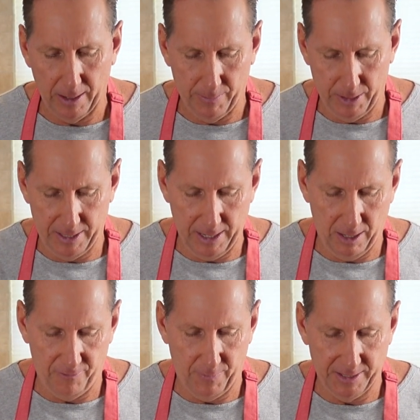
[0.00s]
I'm going to take
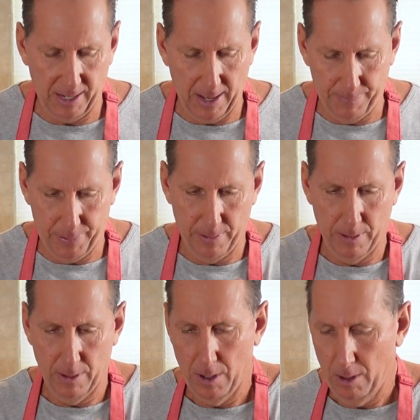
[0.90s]
off my top,
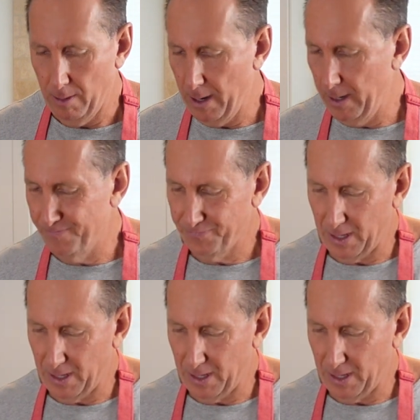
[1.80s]
right?